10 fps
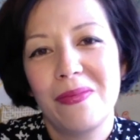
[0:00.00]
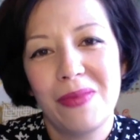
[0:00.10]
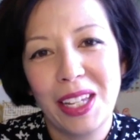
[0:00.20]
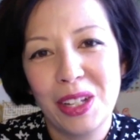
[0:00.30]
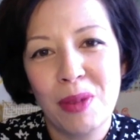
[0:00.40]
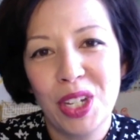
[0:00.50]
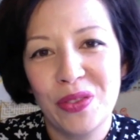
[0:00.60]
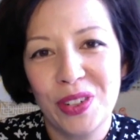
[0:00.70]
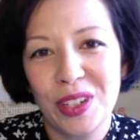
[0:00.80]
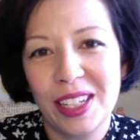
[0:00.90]
thanks so much
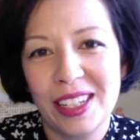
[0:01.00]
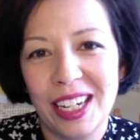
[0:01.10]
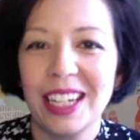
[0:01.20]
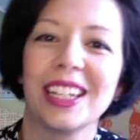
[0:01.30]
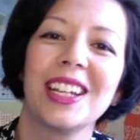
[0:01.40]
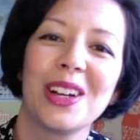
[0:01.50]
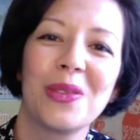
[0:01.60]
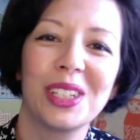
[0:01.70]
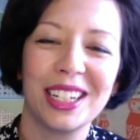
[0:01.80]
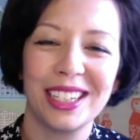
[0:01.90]
for listening in.
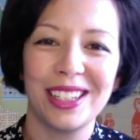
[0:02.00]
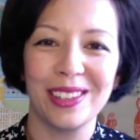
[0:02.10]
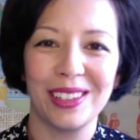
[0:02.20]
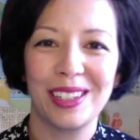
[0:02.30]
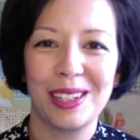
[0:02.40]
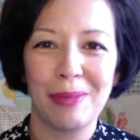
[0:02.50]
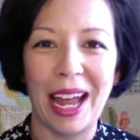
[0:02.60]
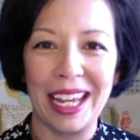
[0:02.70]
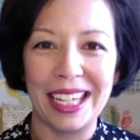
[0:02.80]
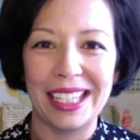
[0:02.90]
We'll talk to you soon.
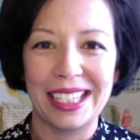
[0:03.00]
Bye.